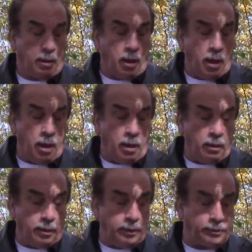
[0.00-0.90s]

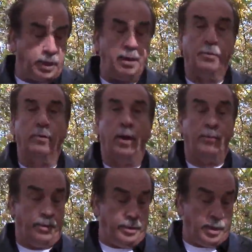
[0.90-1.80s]
Kahal is the Hebrew
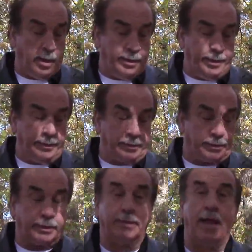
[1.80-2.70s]
number uh,
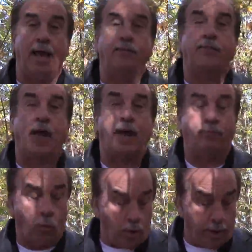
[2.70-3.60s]

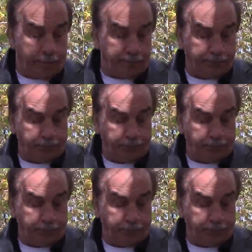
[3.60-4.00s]
6951.